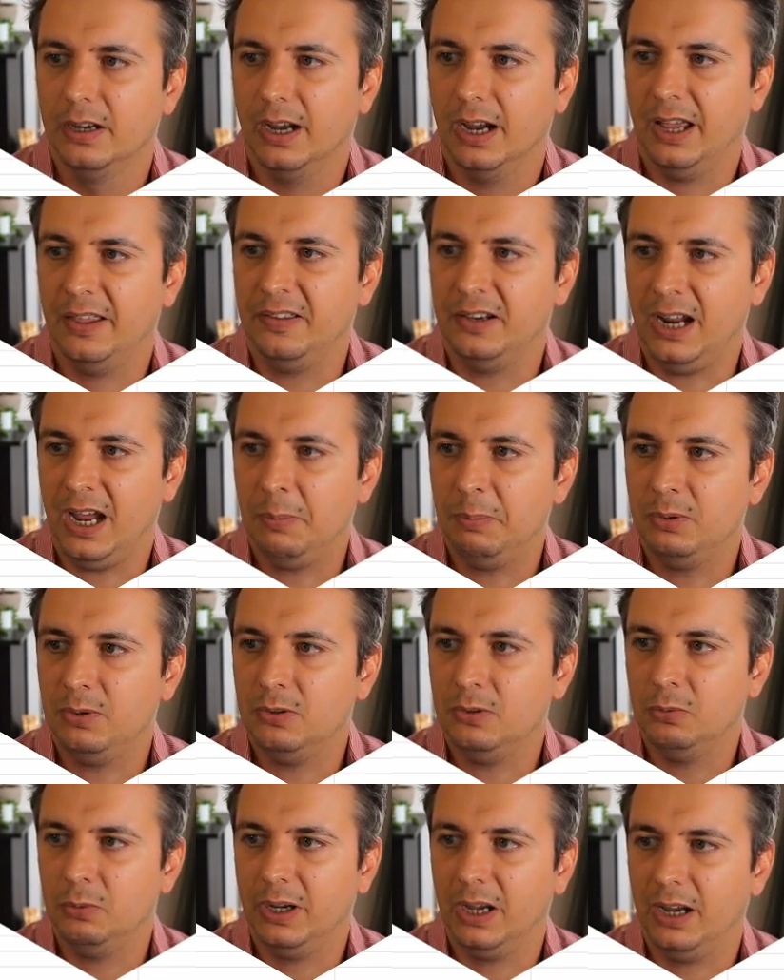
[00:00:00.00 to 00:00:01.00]
And then
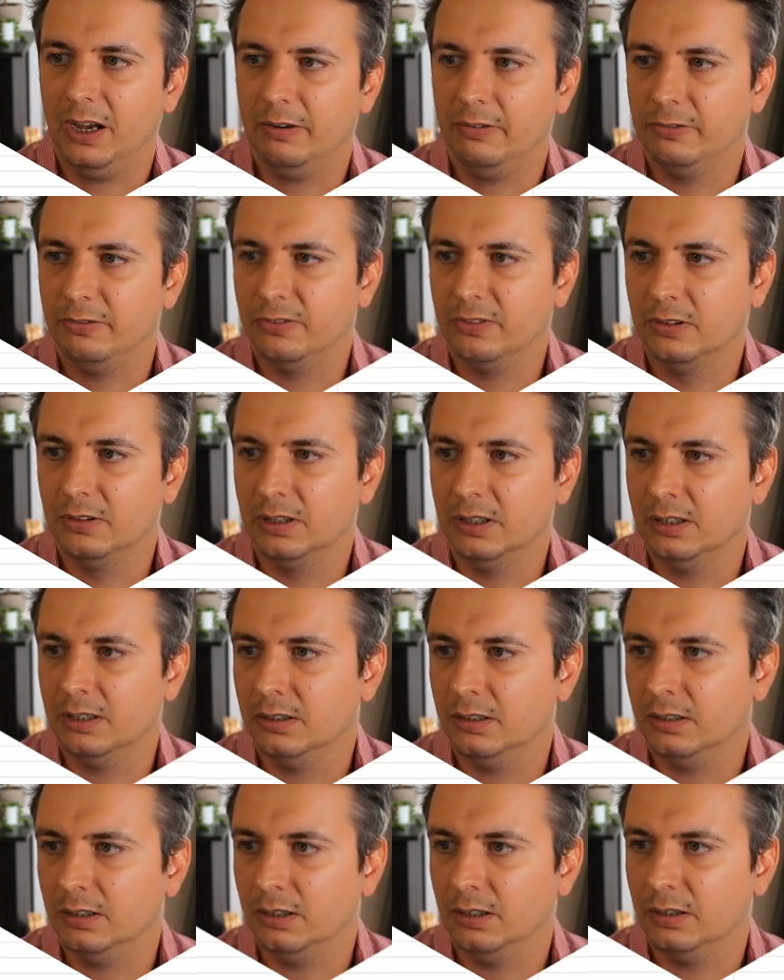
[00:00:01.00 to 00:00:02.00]
Apple, we have
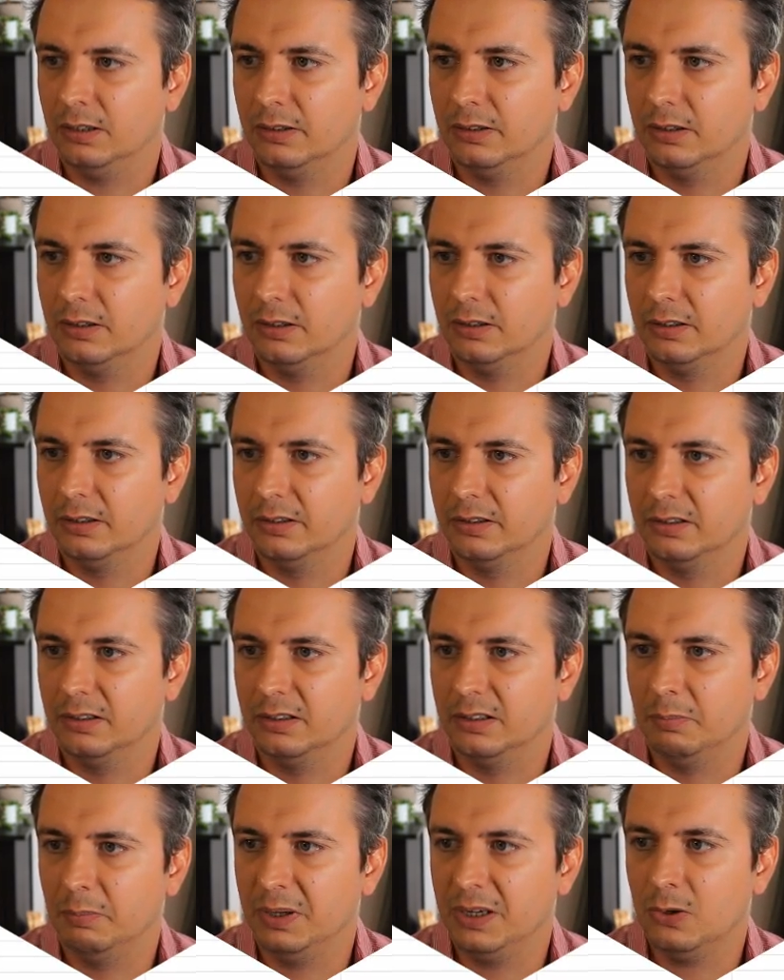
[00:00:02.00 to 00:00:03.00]
the
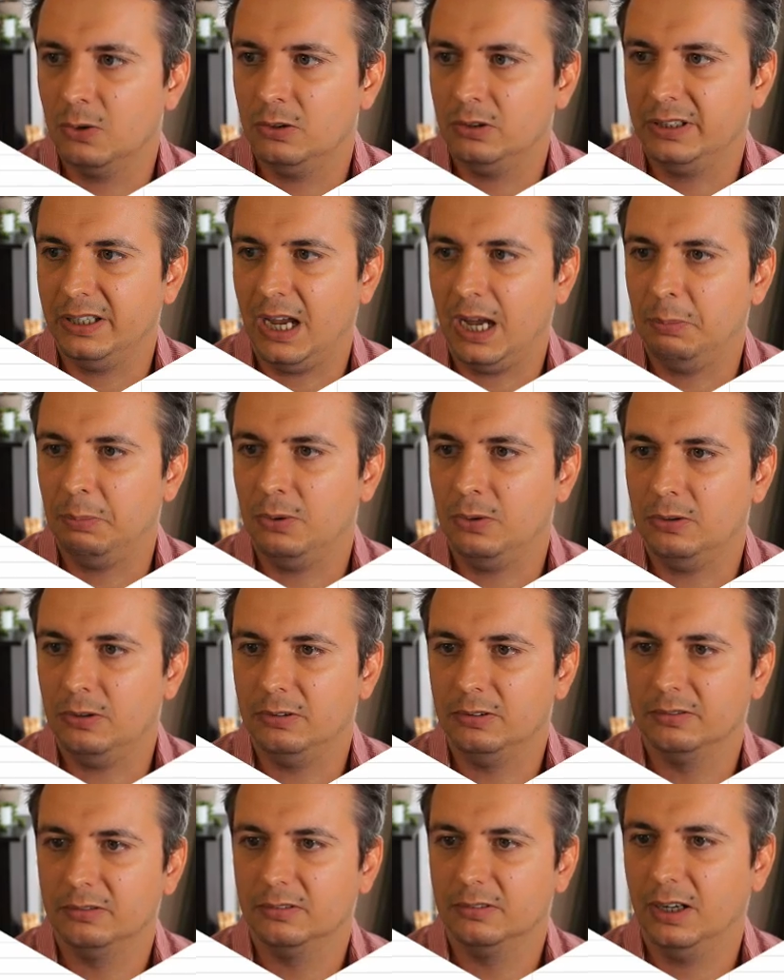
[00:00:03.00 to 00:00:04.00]
big old Apple,
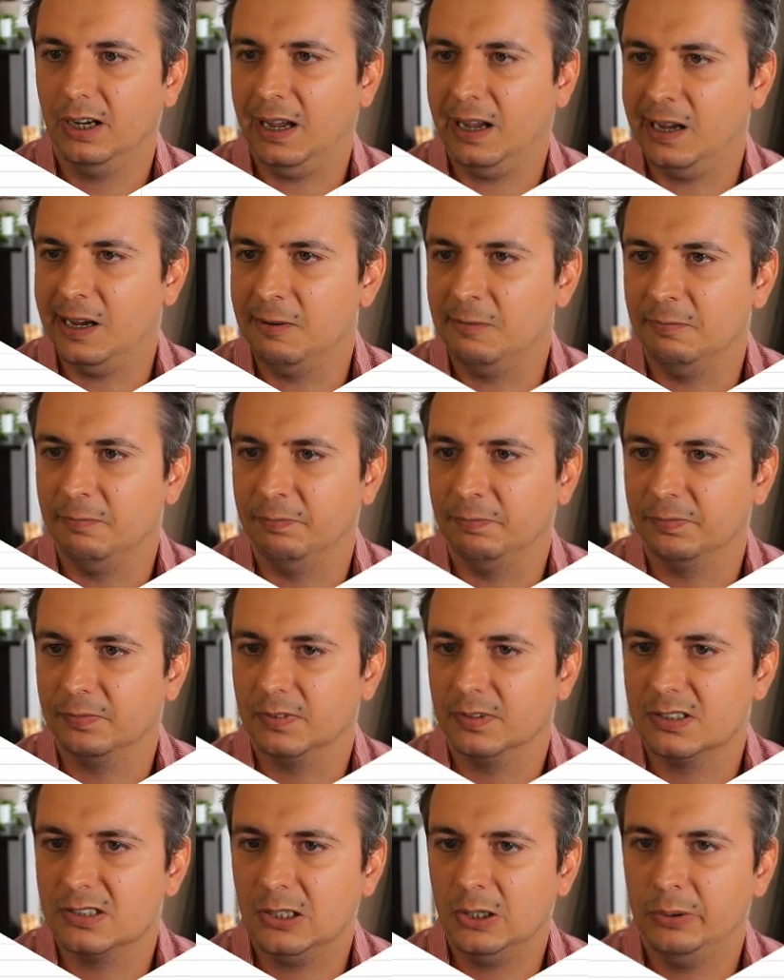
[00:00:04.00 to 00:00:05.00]

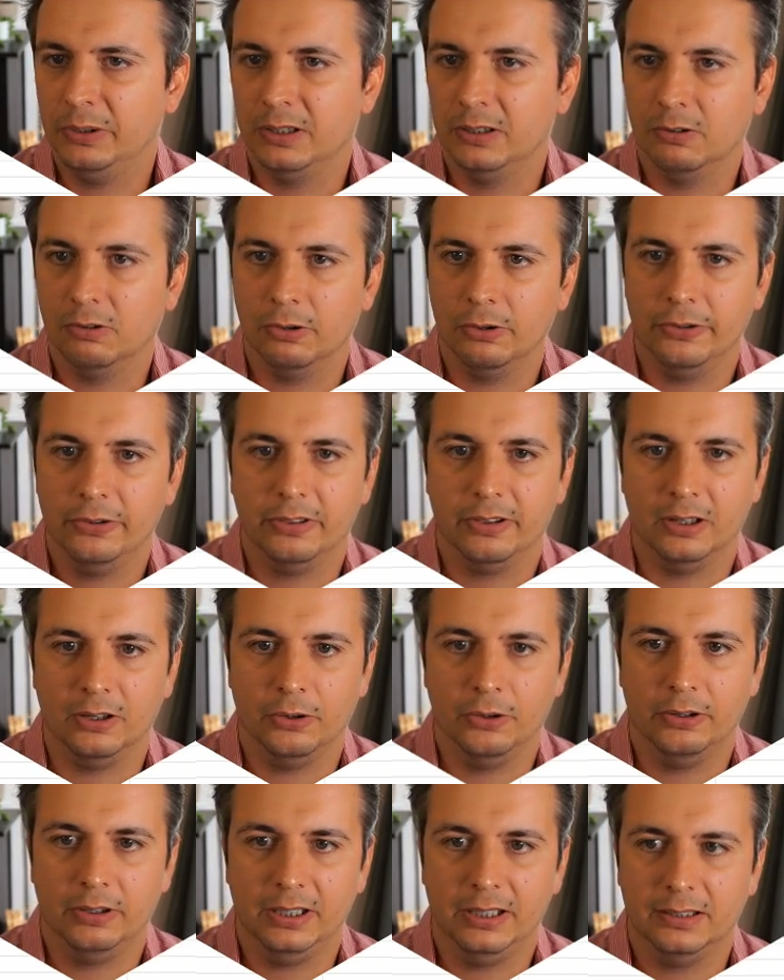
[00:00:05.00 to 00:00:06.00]
slowing growth and
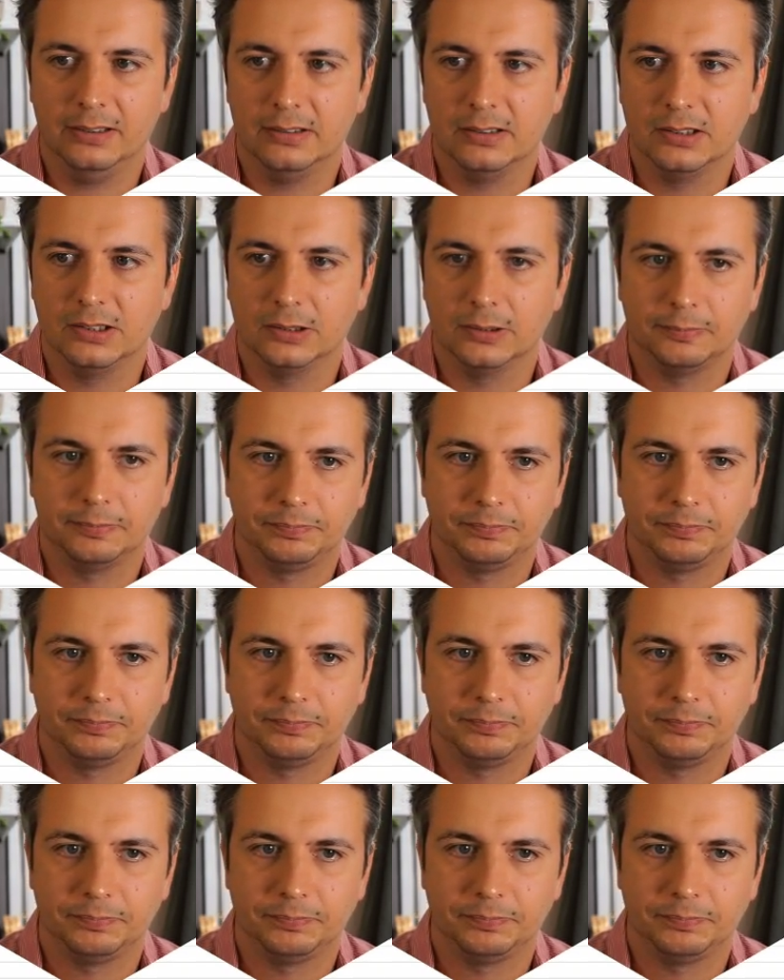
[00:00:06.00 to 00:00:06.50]
earnings,